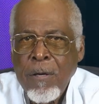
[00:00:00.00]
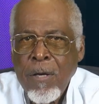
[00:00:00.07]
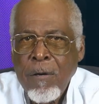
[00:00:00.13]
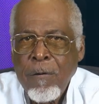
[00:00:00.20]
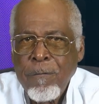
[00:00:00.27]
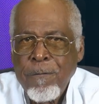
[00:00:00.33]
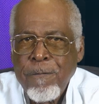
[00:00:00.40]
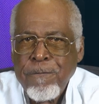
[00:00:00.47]

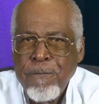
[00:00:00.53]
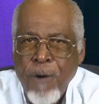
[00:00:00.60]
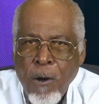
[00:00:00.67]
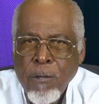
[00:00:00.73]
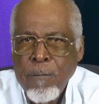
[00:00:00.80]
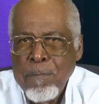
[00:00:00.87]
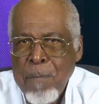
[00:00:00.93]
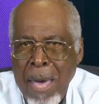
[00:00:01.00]

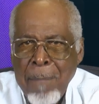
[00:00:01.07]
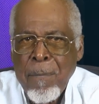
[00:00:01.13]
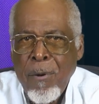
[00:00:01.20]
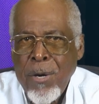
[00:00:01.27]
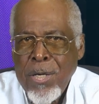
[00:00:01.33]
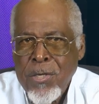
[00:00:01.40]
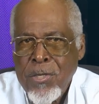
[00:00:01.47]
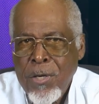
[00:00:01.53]
fond
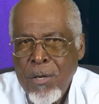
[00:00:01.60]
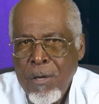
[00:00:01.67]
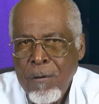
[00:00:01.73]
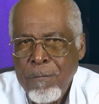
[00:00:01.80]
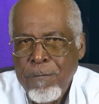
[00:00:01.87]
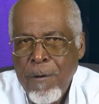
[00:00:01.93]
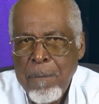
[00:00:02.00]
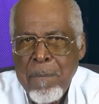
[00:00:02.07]
memories
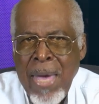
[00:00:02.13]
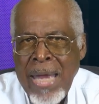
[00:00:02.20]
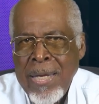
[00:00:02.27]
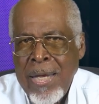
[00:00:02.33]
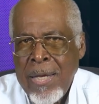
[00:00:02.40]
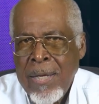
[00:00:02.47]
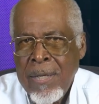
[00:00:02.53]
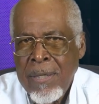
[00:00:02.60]
for
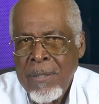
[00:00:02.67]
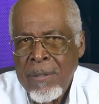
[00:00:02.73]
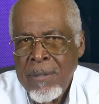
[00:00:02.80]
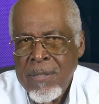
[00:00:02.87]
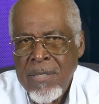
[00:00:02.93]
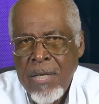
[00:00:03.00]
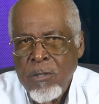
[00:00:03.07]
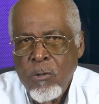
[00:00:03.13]
many
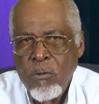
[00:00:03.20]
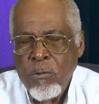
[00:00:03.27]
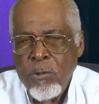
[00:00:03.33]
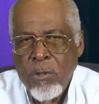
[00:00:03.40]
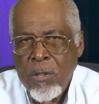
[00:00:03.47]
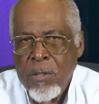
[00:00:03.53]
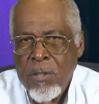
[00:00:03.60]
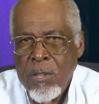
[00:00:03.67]
St.
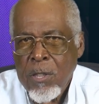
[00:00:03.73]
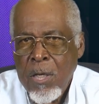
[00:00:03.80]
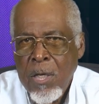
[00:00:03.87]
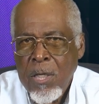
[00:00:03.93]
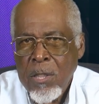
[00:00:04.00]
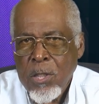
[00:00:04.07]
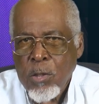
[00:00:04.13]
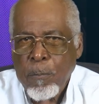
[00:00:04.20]
Lucians,
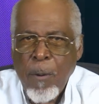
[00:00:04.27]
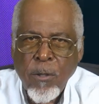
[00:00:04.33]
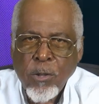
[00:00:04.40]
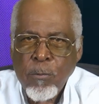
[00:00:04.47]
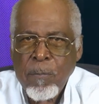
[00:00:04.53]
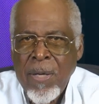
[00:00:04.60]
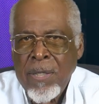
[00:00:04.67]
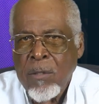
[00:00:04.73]

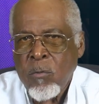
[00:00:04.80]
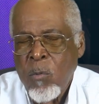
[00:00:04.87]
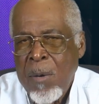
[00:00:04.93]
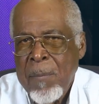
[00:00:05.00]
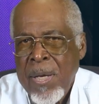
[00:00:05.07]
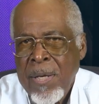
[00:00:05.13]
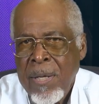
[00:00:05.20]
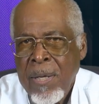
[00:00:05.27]
sportsmen and
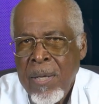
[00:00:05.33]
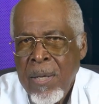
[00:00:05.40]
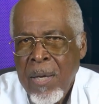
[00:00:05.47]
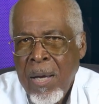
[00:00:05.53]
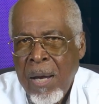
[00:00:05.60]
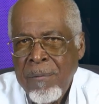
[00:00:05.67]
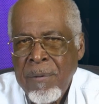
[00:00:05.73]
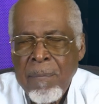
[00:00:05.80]
women.
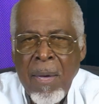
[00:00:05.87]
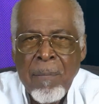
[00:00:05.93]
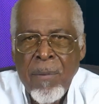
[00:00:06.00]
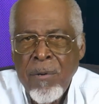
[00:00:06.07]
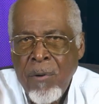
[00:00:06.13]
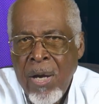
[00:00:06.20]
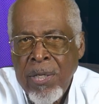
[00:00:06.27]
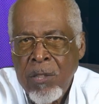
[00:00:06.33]
I remember
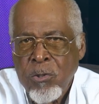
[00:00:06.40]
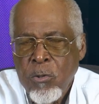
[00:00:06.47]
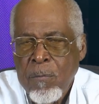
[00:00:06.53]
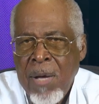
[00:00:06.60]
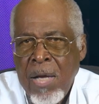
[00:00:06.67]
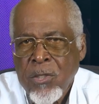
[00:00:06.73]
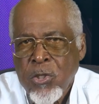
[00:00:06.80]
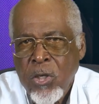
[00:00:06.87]
running to
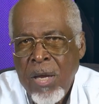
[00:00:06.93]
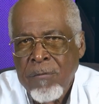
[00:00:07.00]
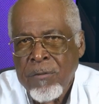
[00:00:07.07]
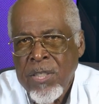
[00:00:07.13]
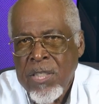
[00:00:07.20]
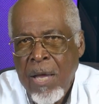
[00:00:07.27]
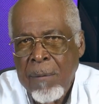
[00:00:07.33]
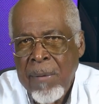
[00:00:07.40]
Marshall every
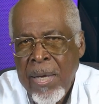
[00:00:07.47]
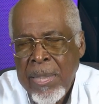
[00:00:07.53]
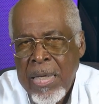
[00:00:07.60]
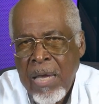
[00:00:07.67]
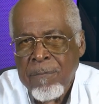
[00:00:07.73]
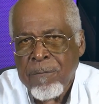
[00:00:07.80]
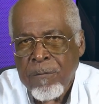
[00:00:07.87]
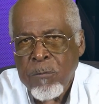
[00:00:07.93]
time I
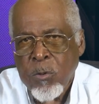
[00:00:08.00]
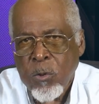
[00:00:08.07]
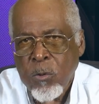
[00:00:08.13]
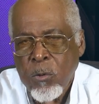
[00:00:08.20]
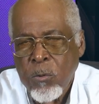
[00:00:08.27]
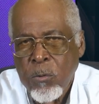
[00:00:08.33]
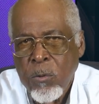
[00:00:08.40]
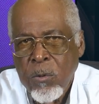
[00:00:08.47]
came from
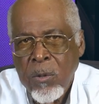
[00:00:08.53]
school.